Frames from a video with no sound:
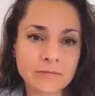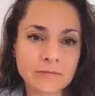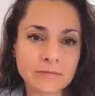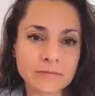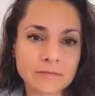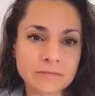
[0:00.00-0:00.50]

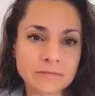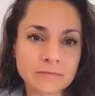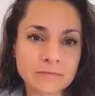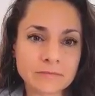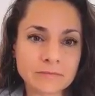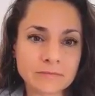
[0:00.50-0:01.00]

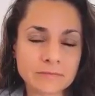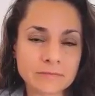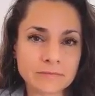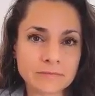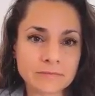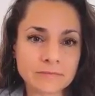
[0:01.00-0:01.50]

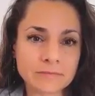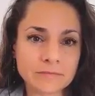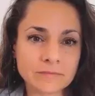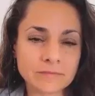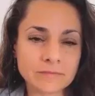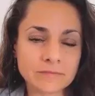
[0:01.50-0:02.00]

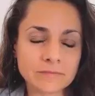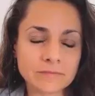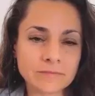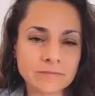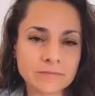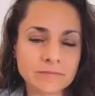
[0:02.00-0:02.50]

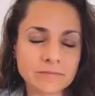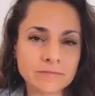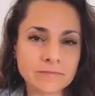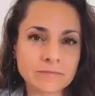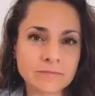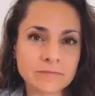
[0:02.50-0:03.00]

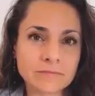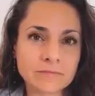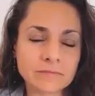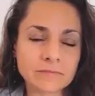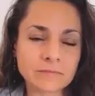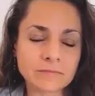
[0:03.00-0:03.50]

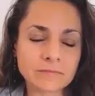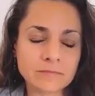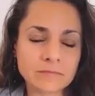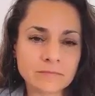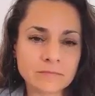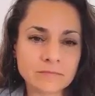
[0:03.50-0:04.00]

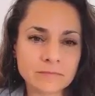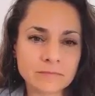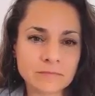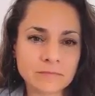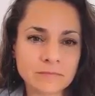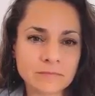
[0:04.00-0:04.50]

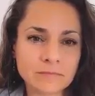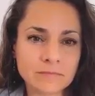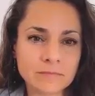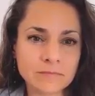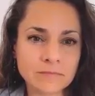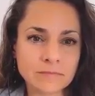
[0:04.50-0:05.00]

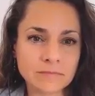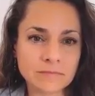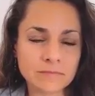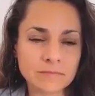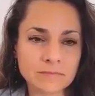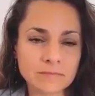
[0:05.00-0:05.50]
(not speaking)